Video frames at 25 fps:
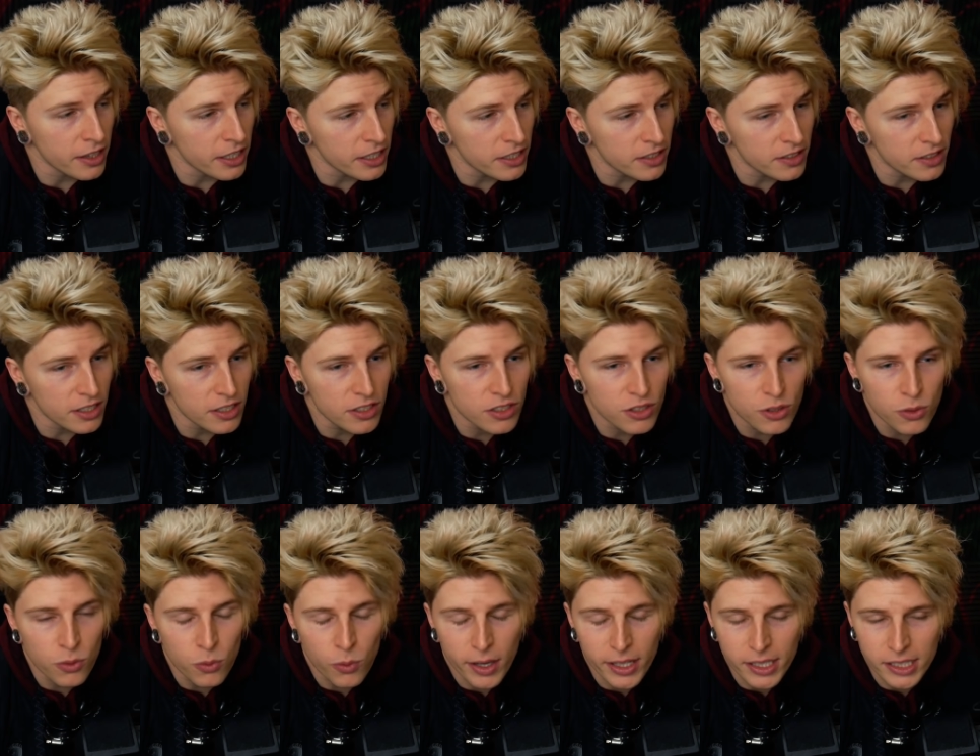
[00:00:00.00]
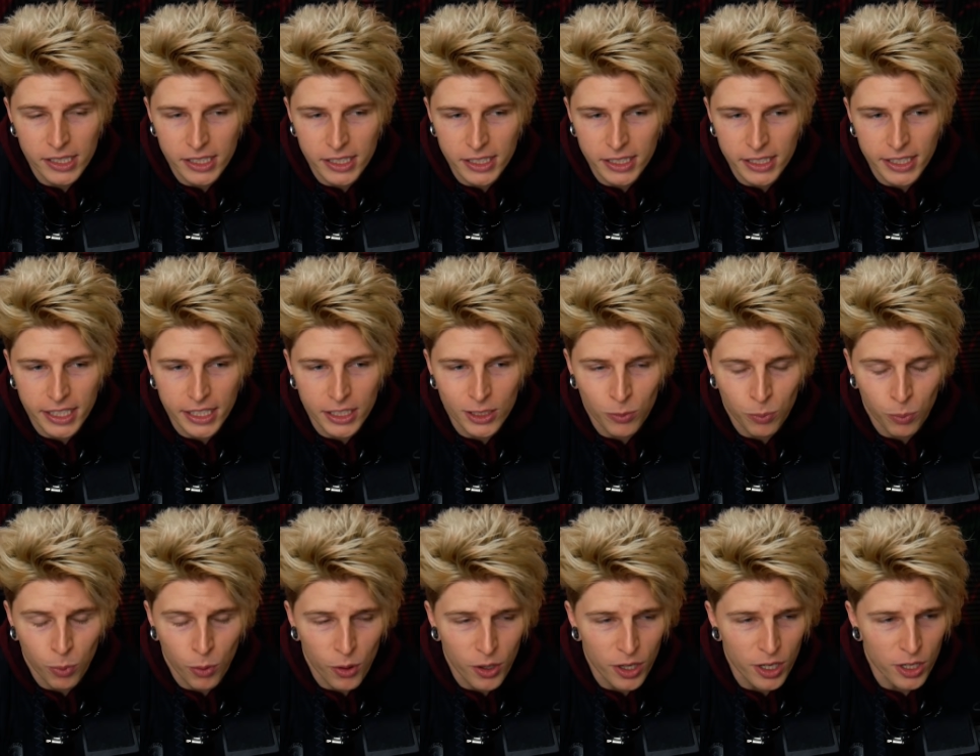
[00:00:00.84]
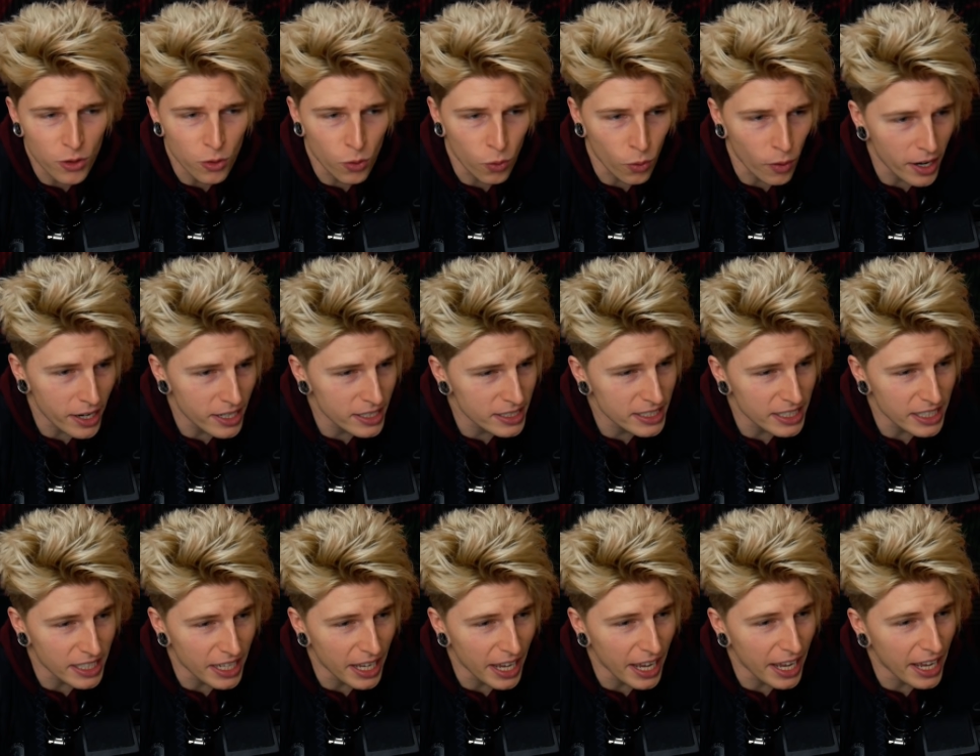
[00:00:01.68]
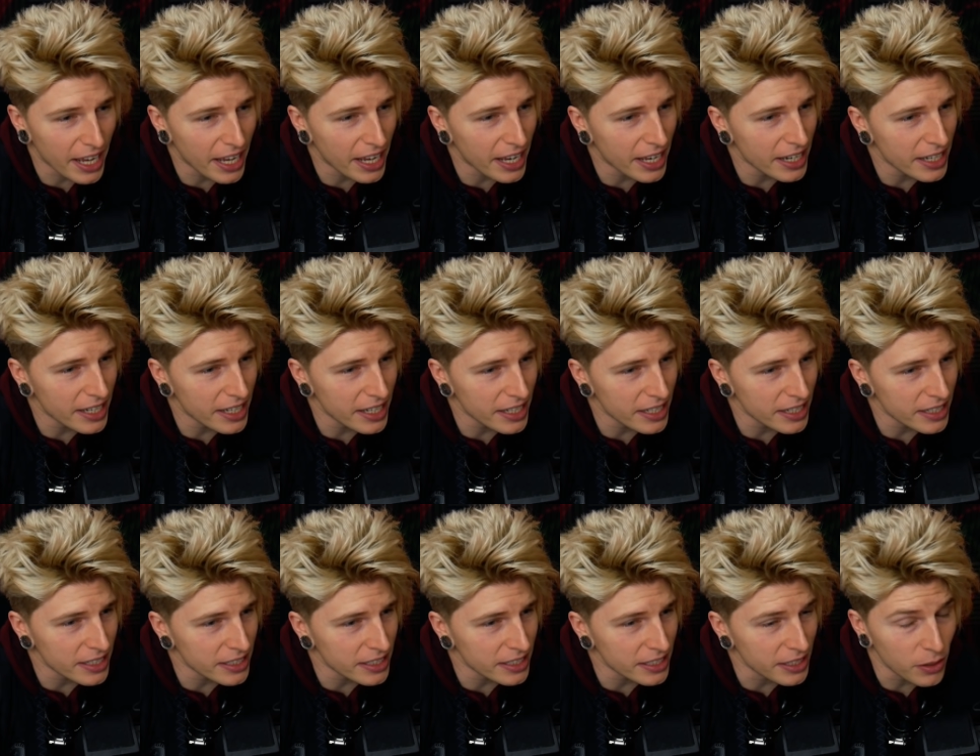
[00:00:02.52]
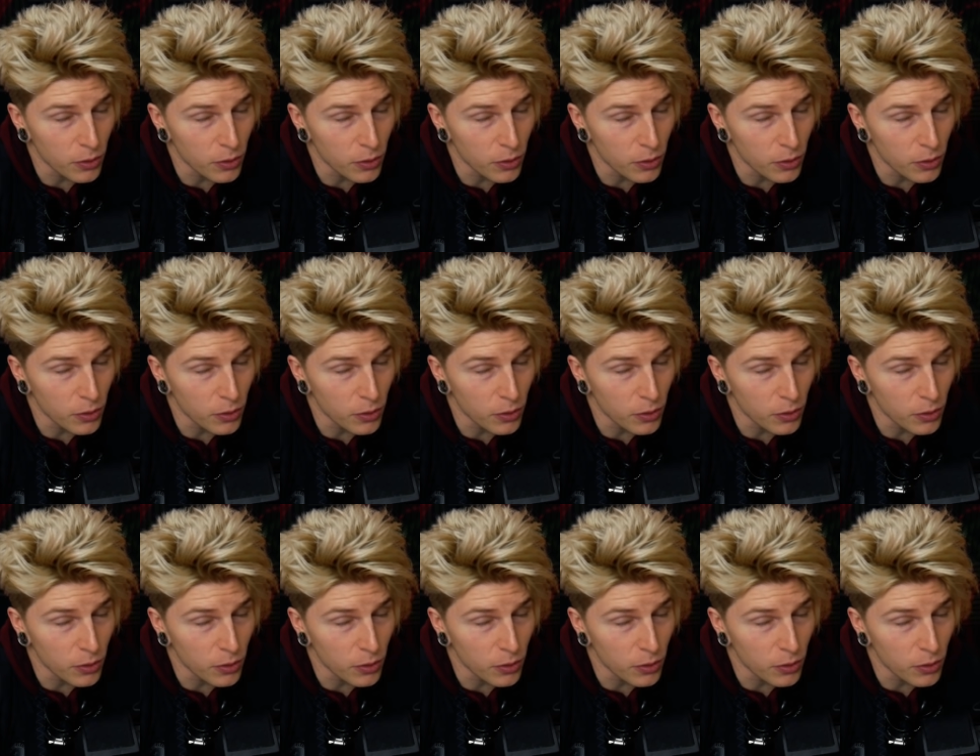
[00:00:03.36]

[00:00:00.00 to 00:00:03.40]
The situation gets pretty crazy, and uh,